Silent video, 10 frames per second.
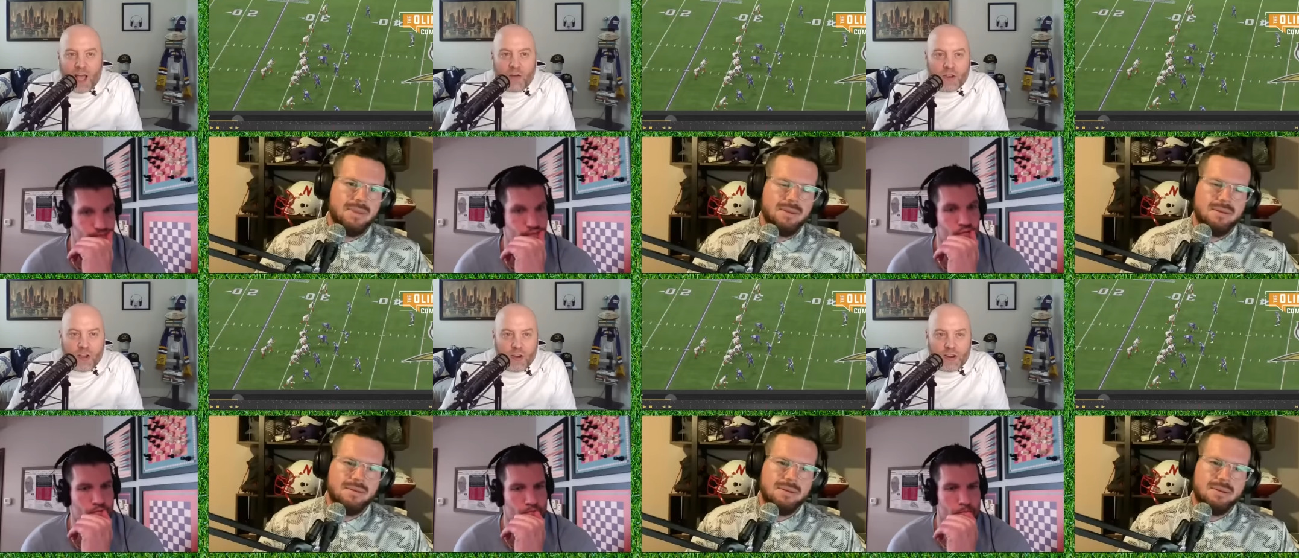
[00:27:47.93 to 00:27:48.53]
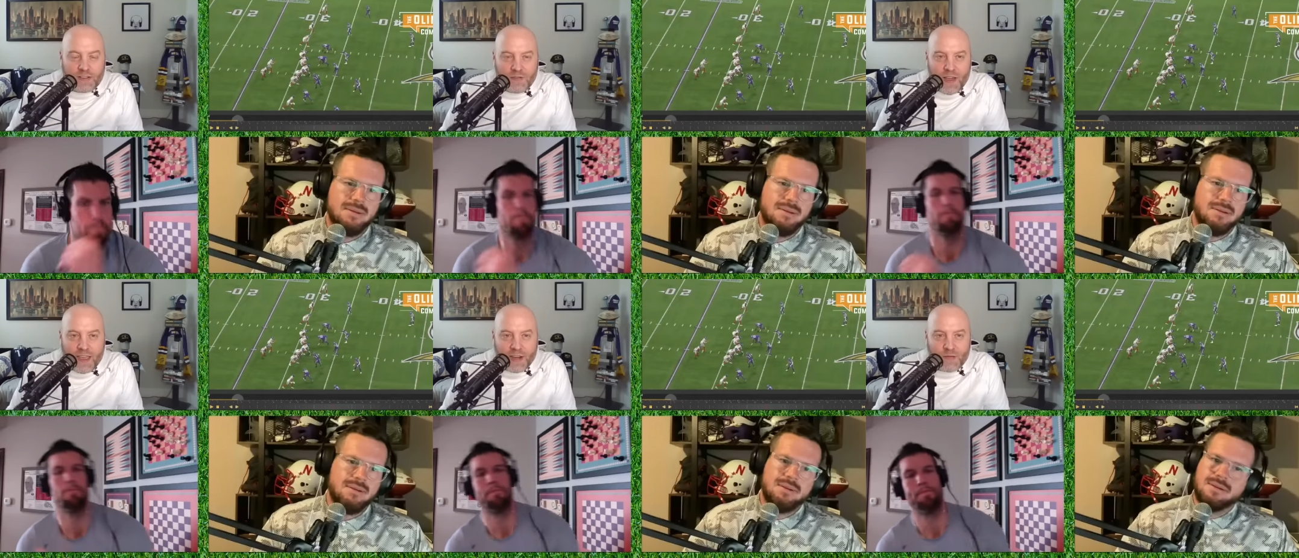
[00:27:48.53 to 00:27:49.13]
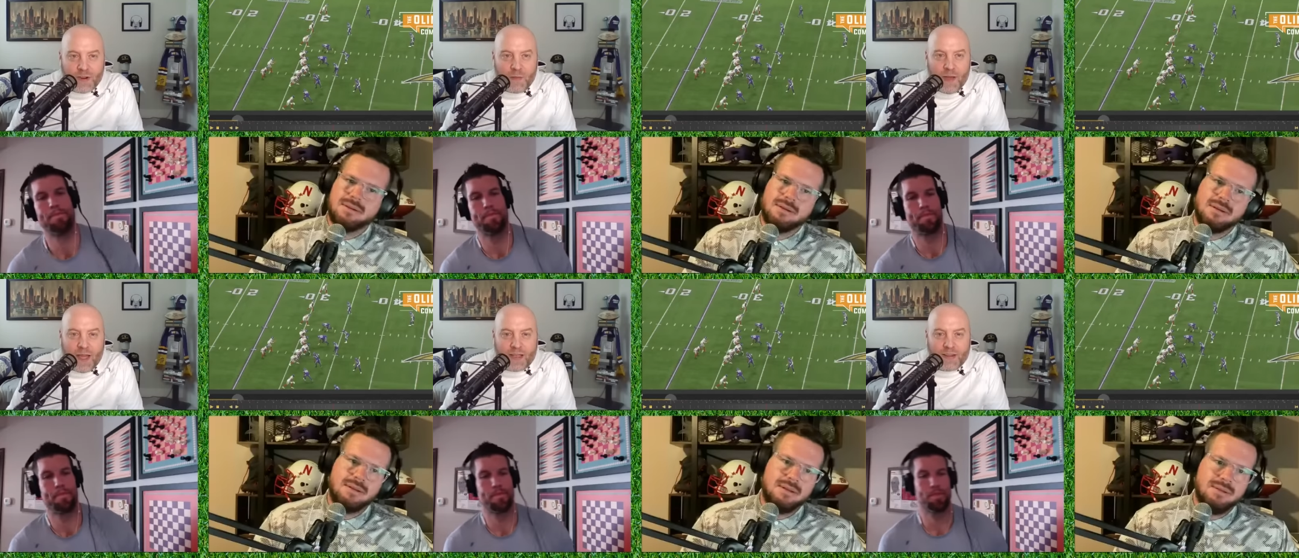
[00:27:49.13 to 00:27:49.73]
Speaker 1: Dalvin Cook is the Vikings
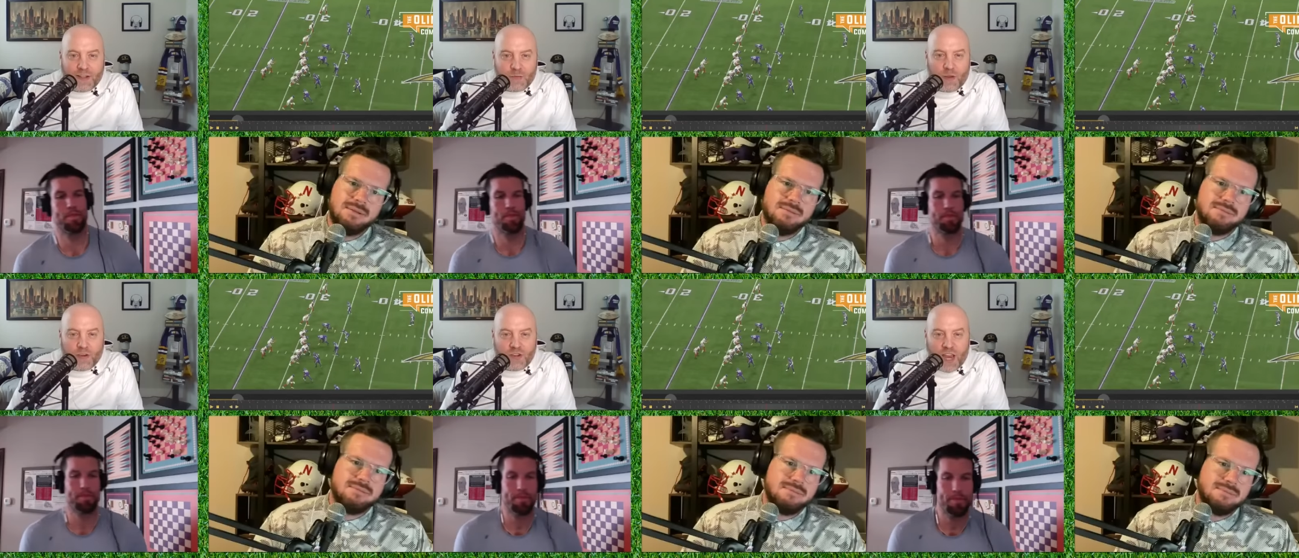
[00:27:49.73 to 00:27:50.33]
running back, and his brother